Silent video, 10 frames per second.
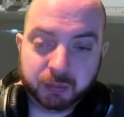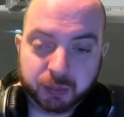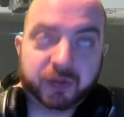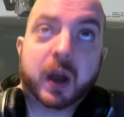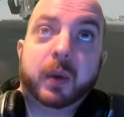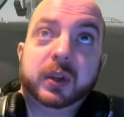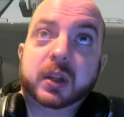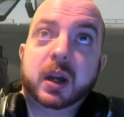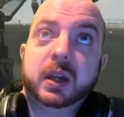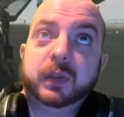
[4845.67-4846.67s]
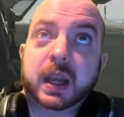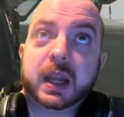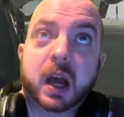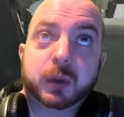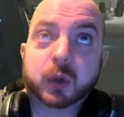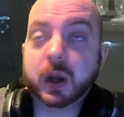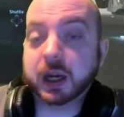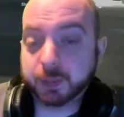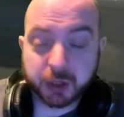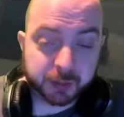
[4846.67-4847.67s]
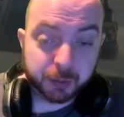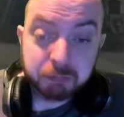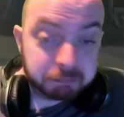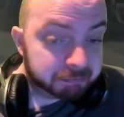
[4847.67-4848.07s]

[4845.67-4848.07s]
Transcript: prefer on the side of getting it up as quickly as possible.